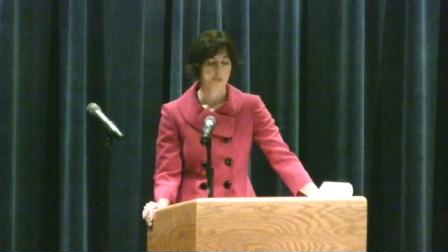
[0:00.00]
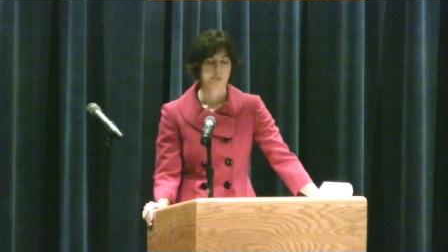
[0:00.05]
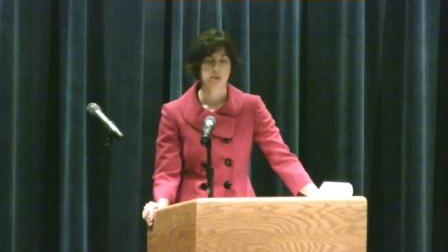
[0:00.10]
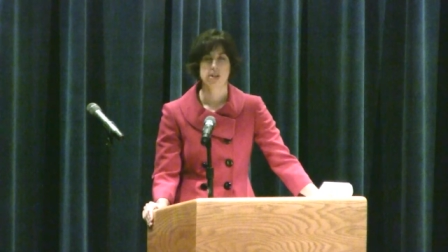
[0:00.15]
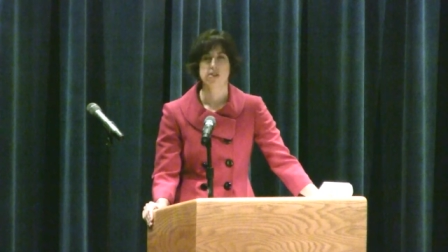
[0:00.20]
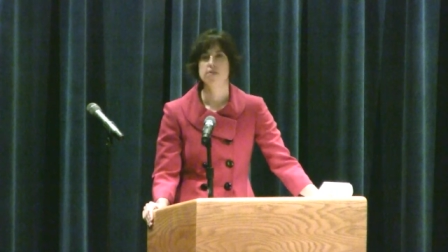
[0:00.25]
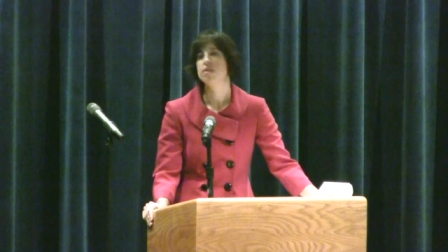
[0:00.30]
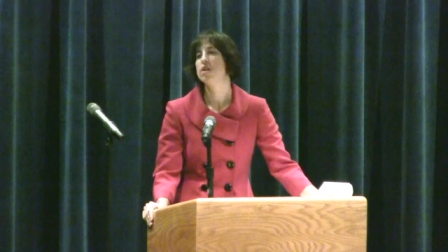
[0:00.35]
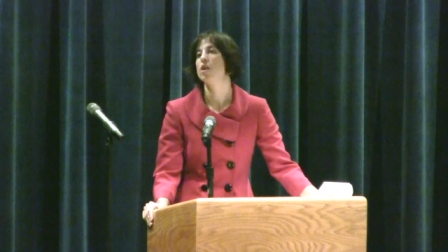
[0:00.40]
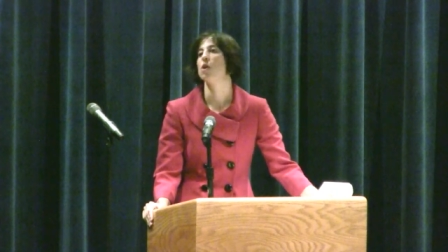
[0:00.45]

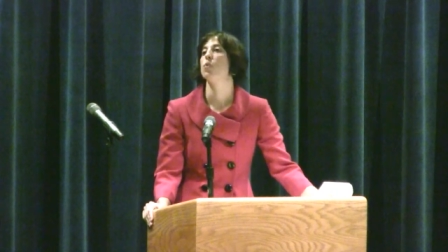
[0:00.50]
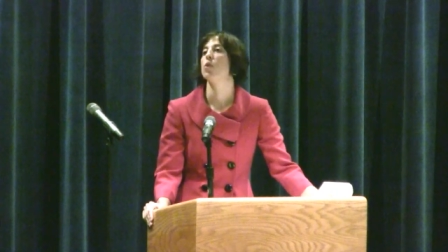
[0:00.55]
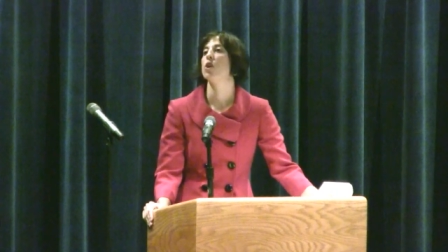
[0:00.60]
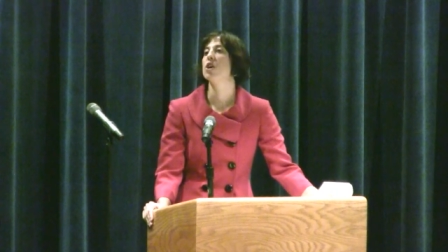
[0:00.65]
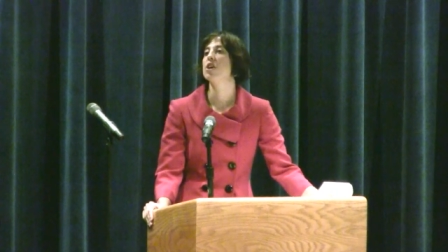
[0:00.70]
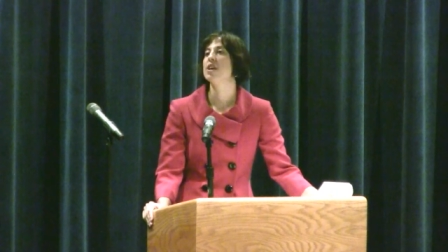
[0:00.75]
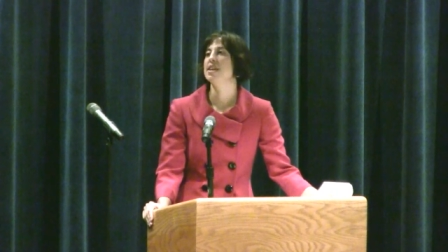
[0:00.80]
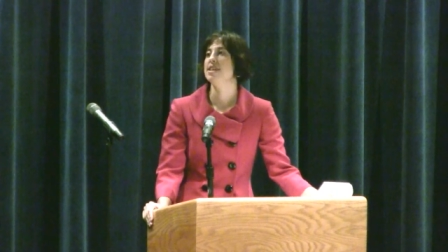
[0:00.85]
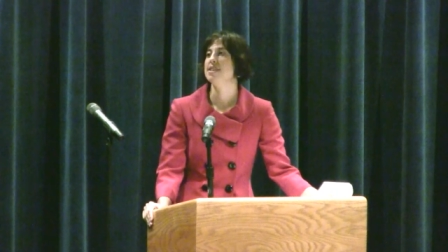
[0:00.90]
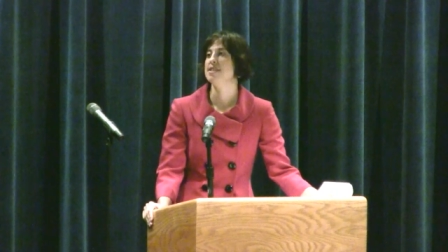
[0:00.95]
But if there
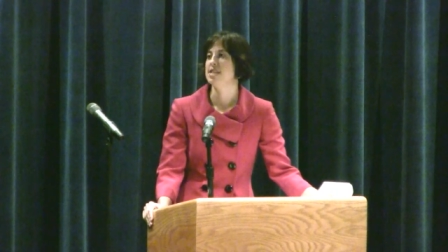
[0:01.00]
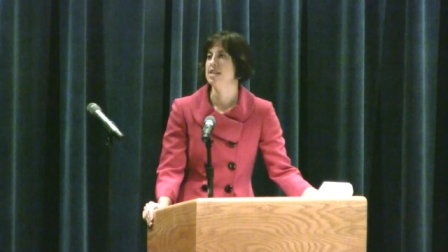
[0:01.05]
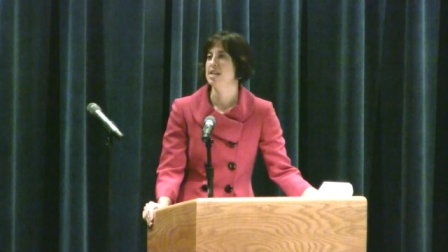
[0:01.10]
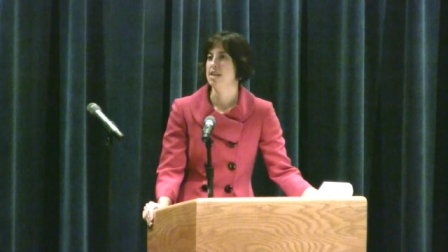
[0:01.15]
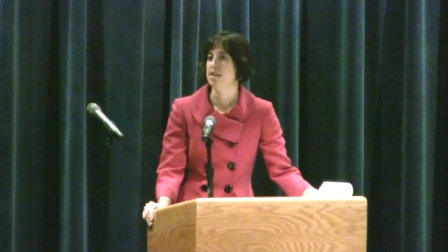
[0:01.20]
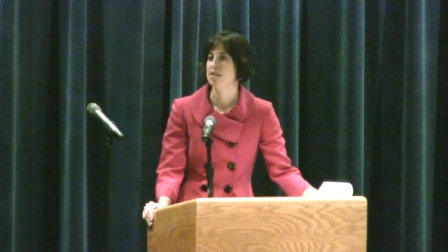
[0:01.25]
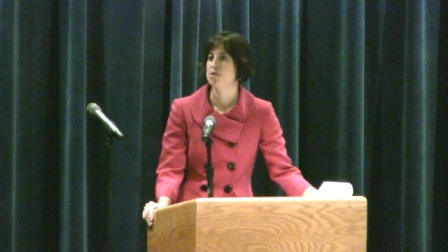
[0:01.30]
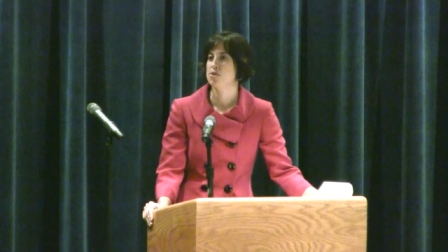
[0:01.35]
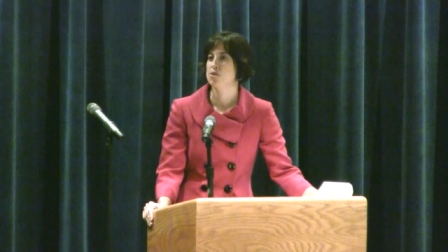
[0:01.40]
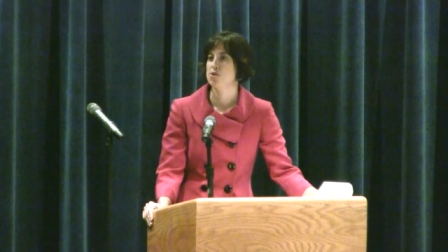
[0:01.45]
were
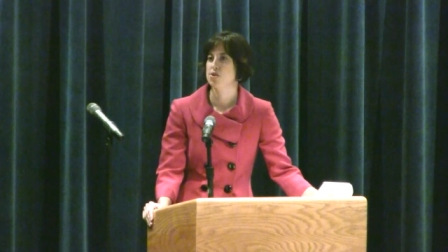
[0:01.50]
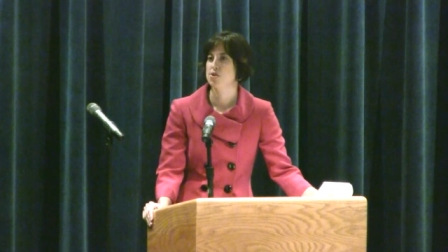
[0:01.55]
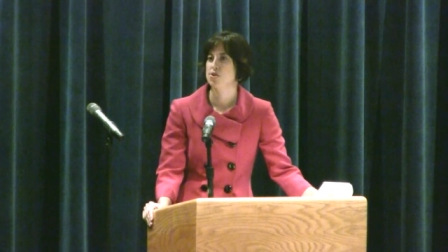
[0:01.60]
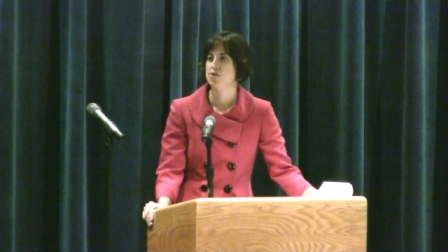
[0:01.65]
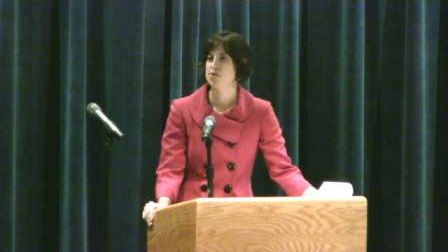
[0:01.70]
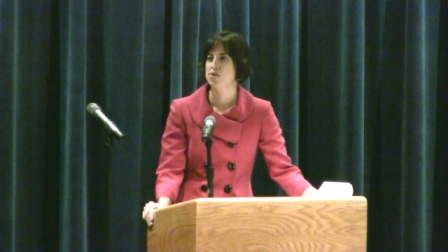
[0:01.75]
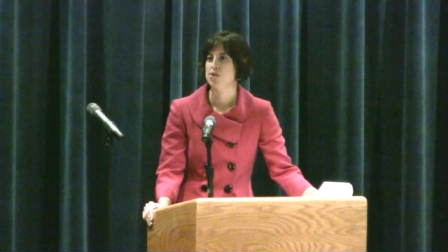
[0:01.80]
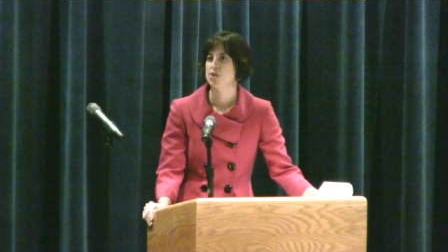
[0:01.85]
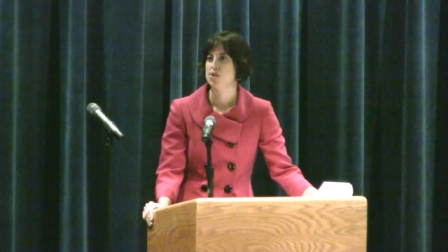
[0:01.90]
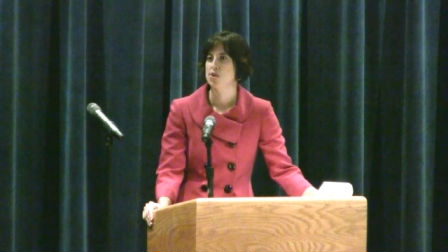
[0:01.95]
easy
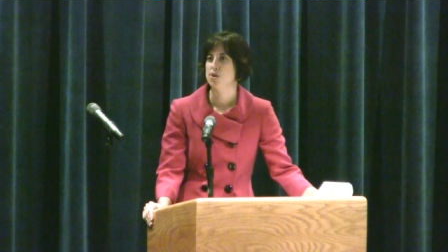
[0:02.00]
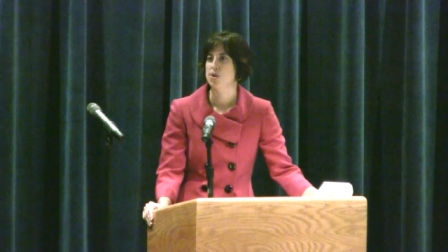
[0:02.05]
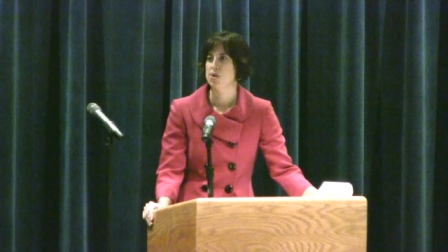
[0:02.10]
answers,